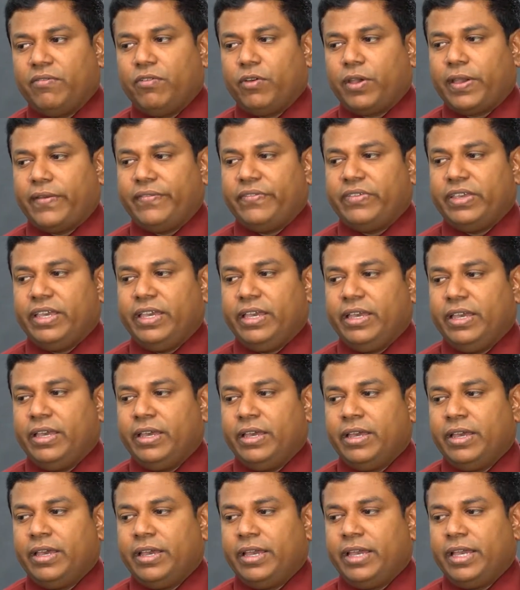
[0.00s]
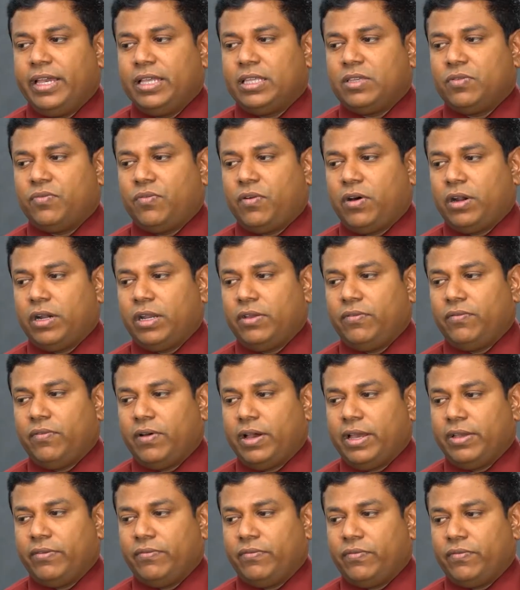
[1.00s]
You can see it's
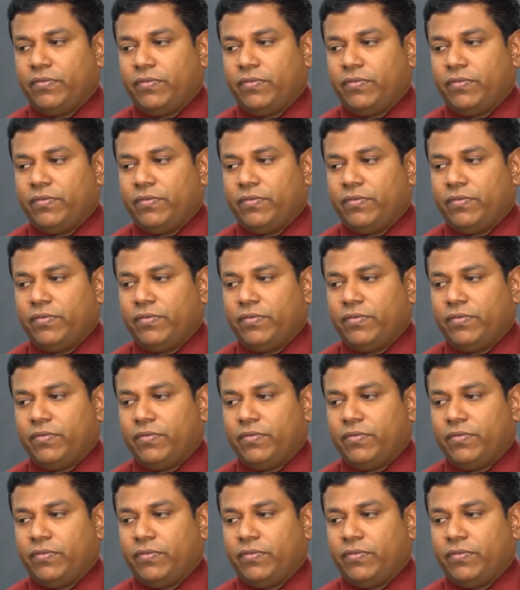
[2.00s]
45.